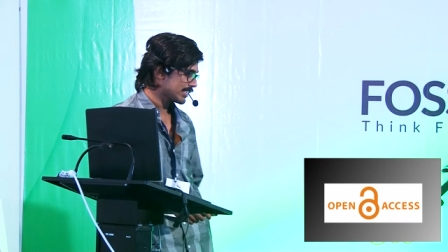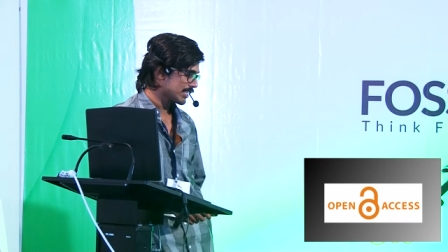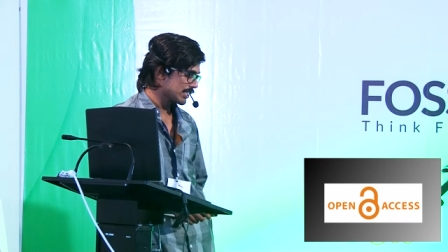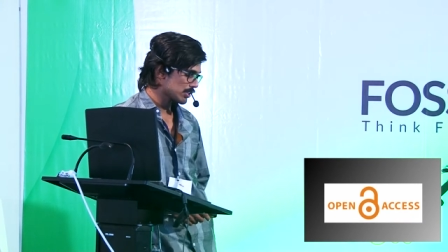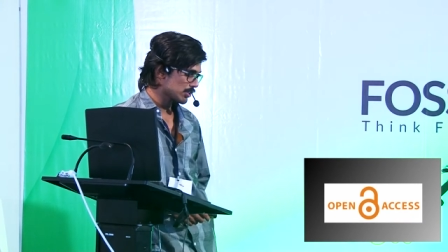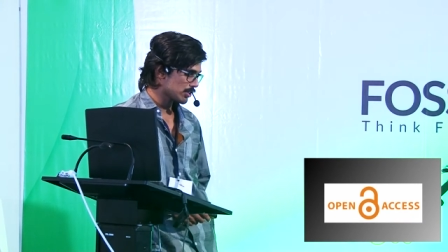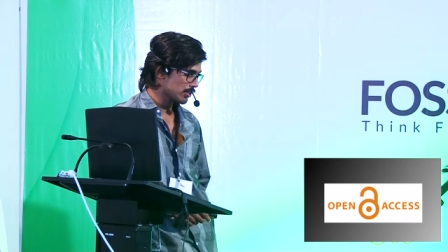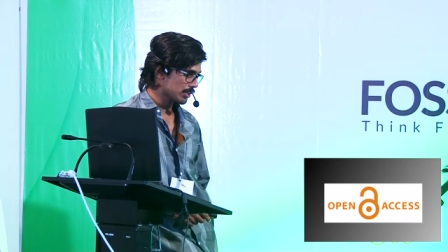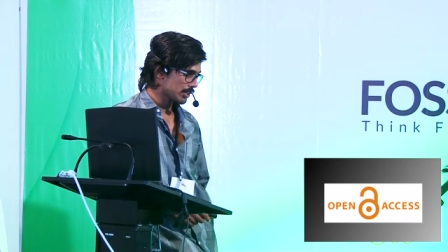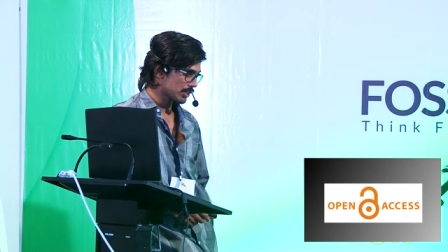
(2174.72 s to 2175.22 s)

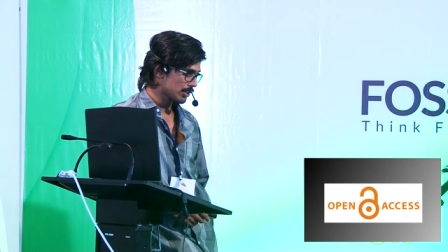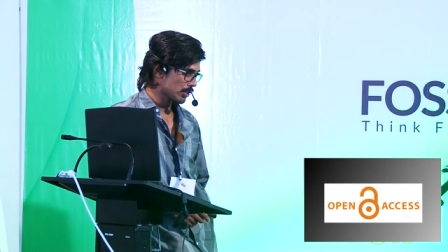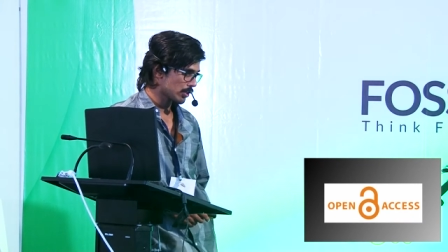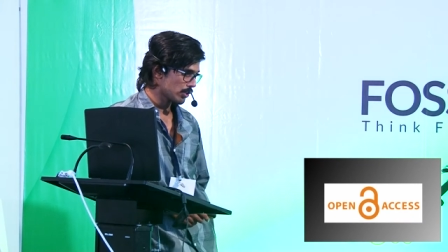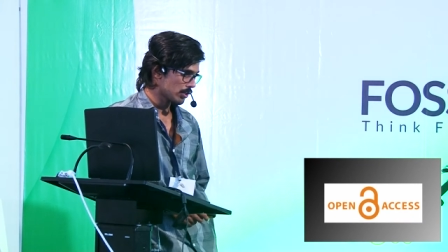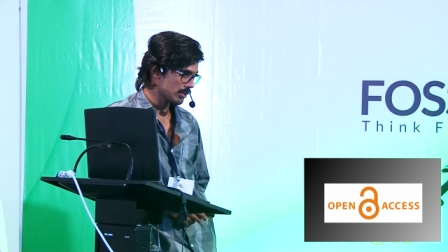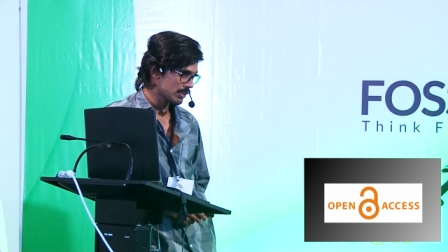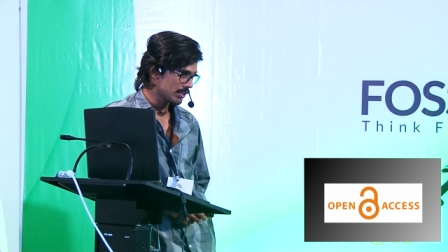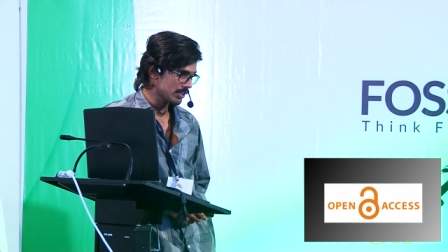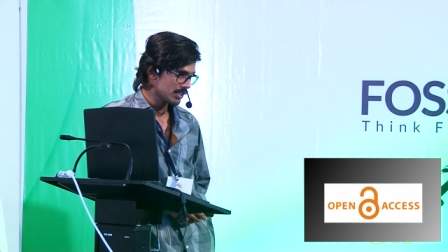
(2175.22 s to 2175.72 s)
JSTOR and
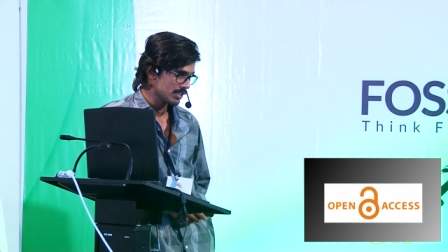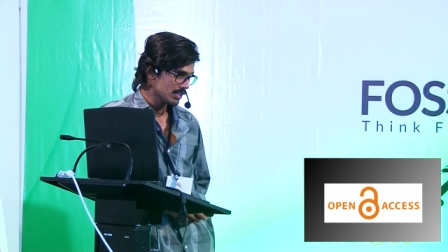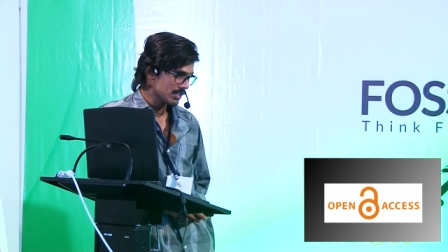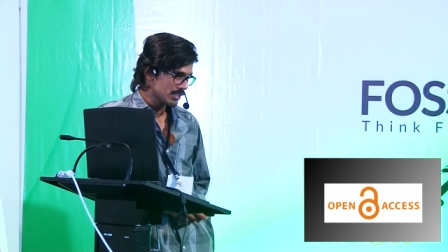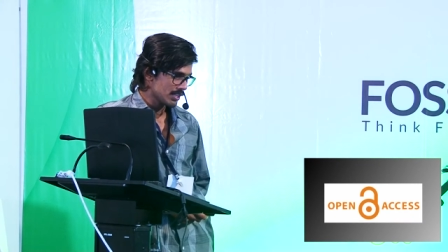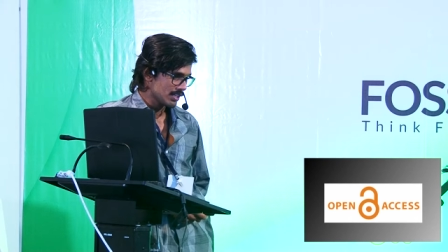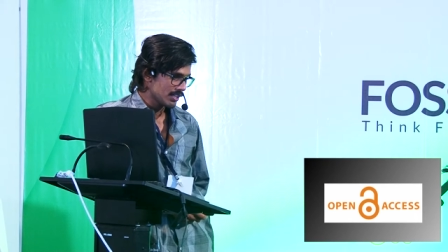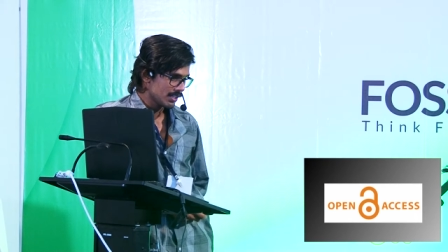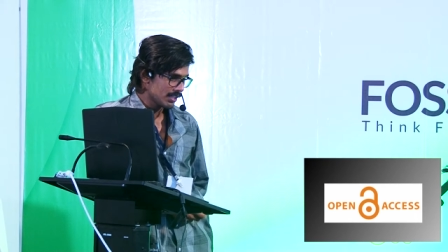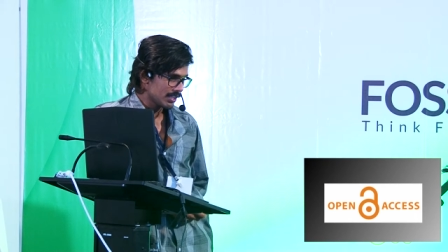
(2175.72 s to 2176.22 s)
all.
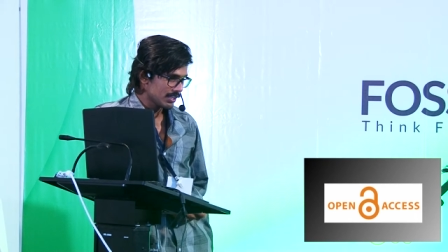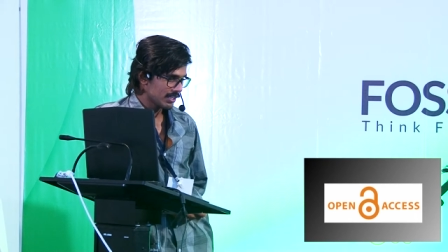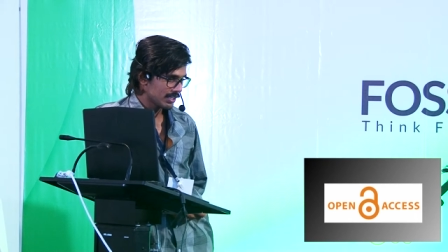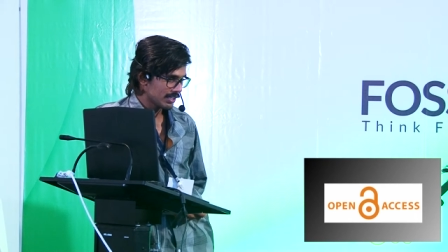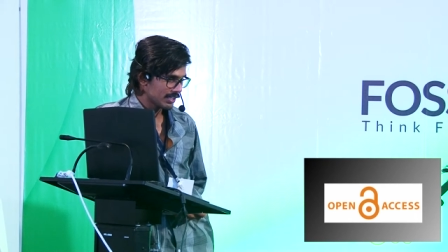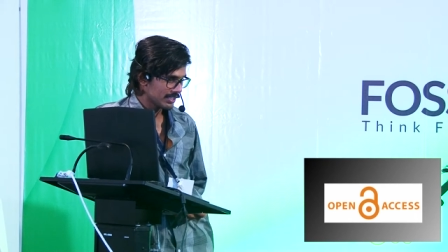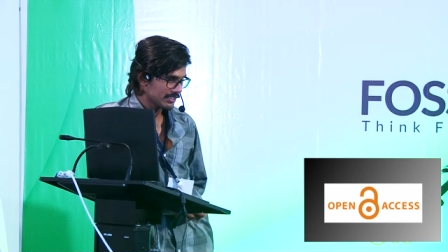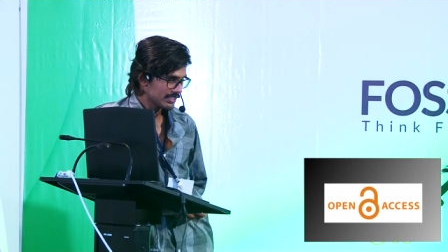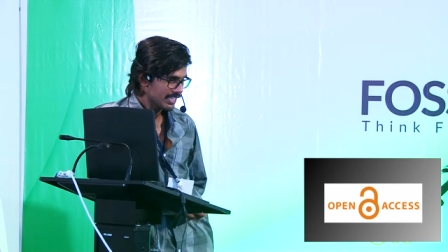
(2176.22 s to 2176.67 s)
Uh,